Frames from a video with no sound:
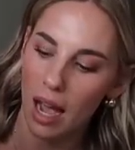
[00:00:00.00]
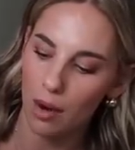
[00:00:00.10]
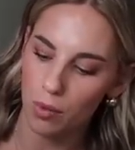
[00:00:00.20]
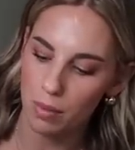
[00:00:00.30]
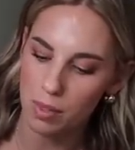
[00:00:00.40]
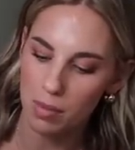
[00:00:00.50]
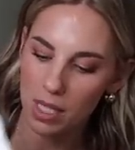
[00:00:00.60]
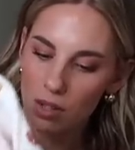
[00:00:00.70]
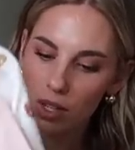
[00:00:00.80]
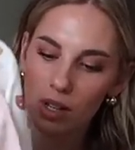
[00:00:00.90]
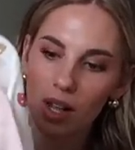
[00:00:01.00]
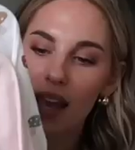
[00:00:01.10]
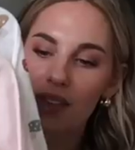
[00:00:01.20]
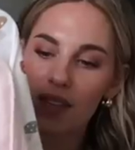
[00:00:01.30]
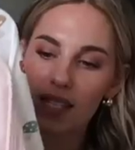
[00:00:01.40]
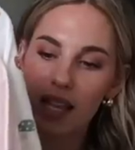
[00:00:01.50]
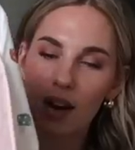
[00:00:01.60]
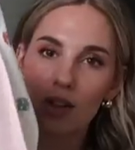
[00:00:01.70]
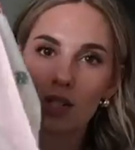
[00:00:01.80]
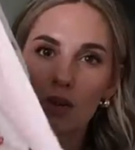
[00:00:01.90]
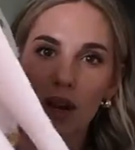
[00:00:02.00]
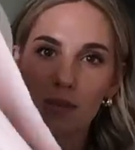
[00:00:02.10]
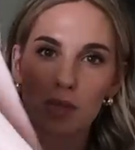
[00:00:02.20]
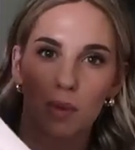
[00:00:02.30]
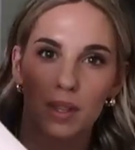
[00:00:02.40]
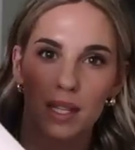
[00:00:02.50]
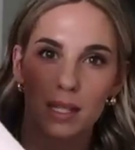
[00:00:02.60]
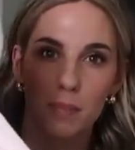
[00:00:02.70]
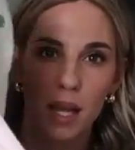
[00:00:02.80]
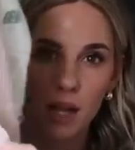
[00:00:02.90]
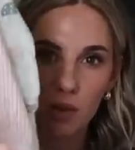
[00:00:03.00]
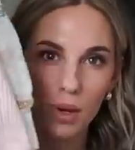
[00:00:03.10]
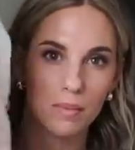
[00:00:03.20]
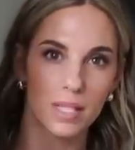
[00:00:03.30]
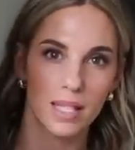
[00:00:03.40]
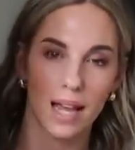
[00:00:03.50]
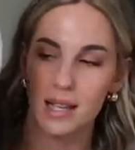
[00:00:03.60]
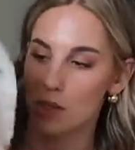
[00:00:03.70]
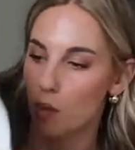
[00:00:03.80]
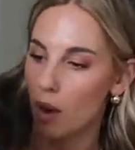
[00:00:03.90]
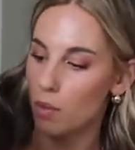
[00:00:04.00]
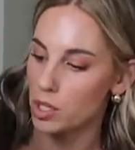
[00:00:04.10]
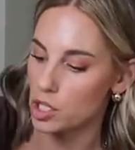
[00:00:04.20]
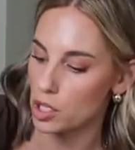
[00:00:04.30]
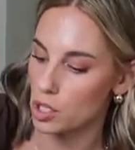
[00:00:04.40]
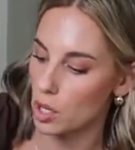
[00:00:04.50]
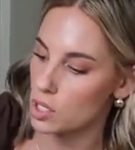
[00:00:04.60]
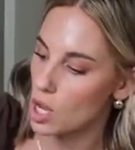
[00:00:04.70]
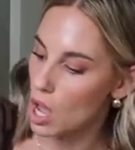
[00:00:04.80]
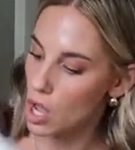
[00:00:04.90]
uh, ribbed material. And then this set also comes with this pink ribbed set as well, which just looks